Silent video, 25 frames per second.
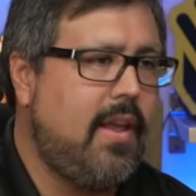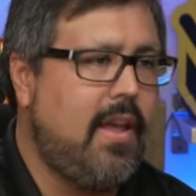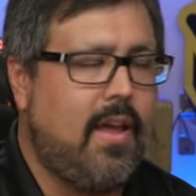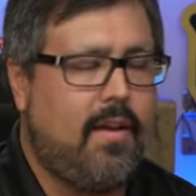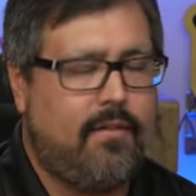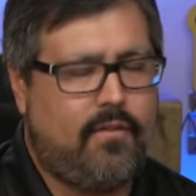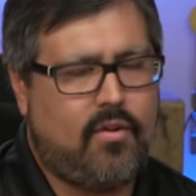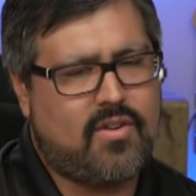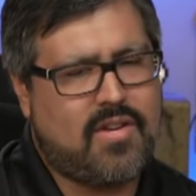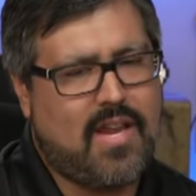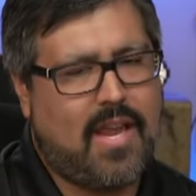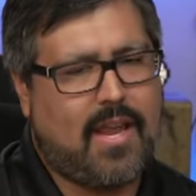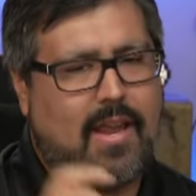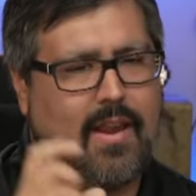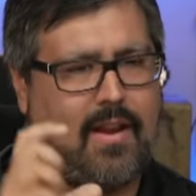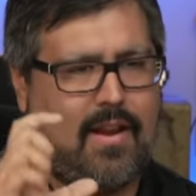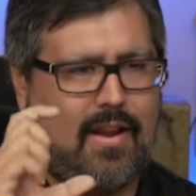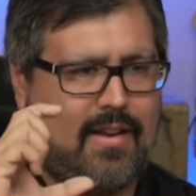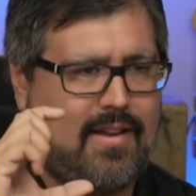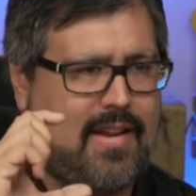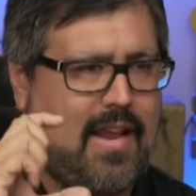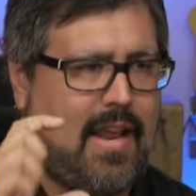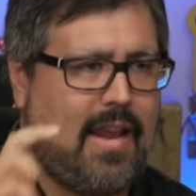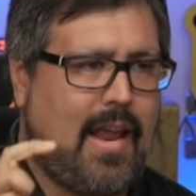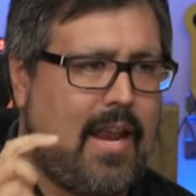If you're taking a
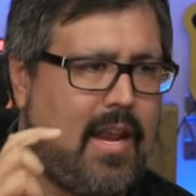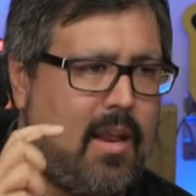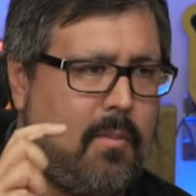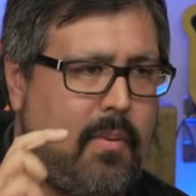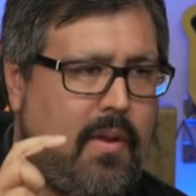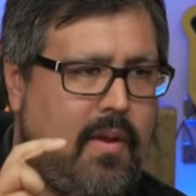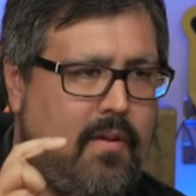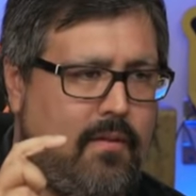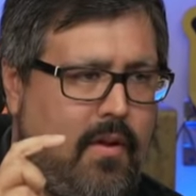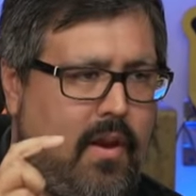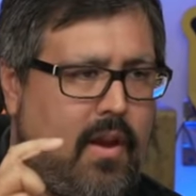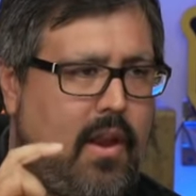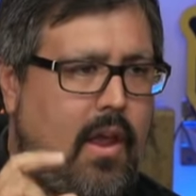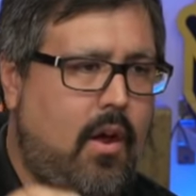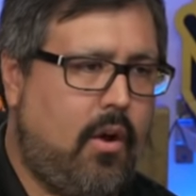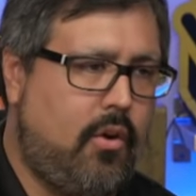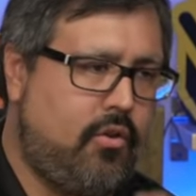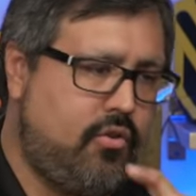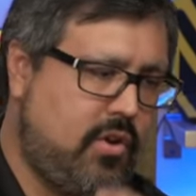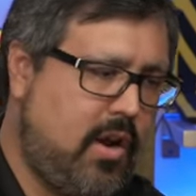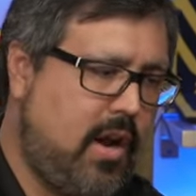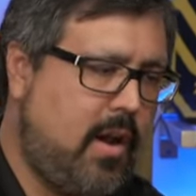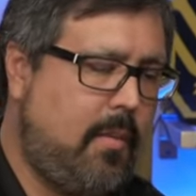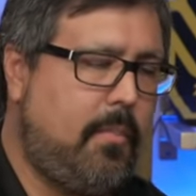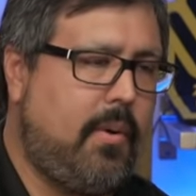1080p video and
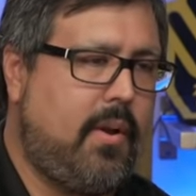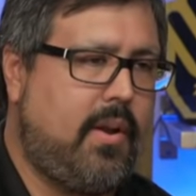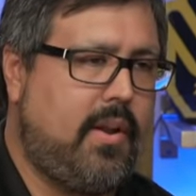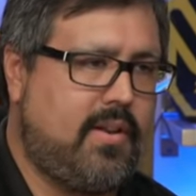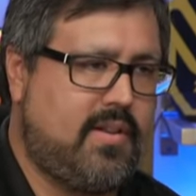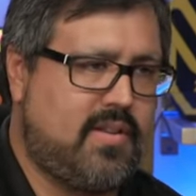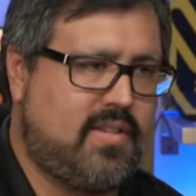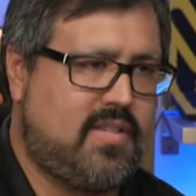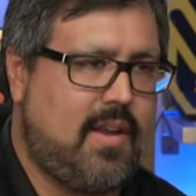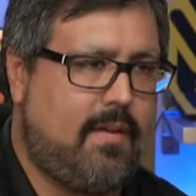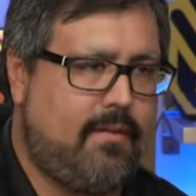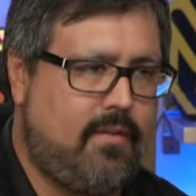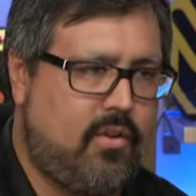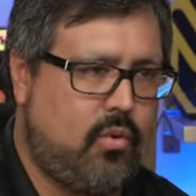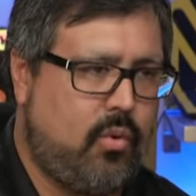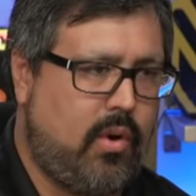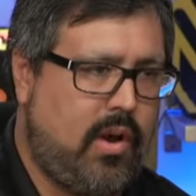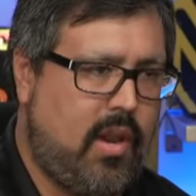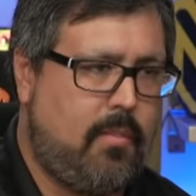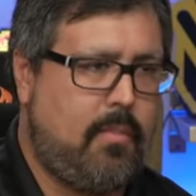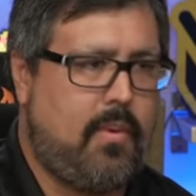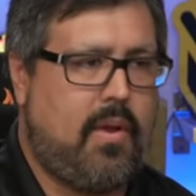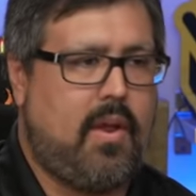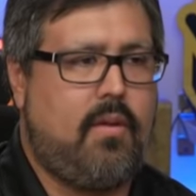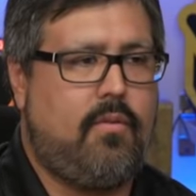trying to put it to
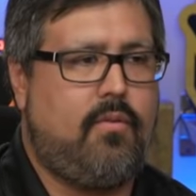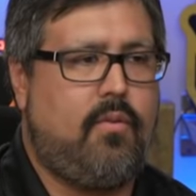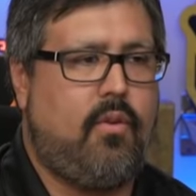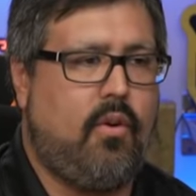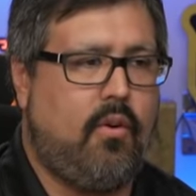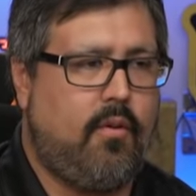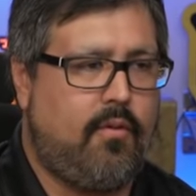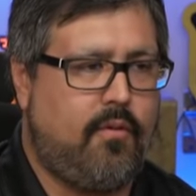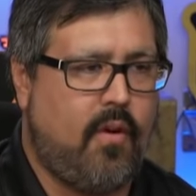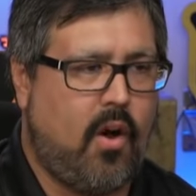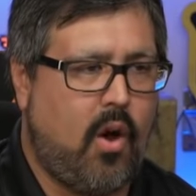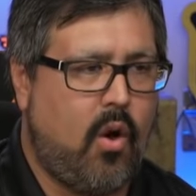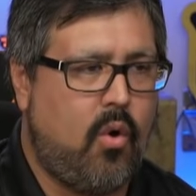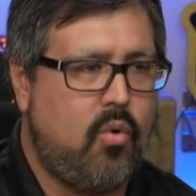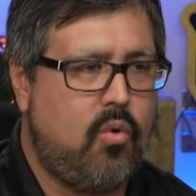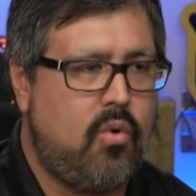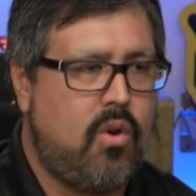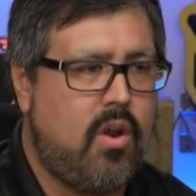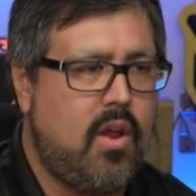720p for your phone,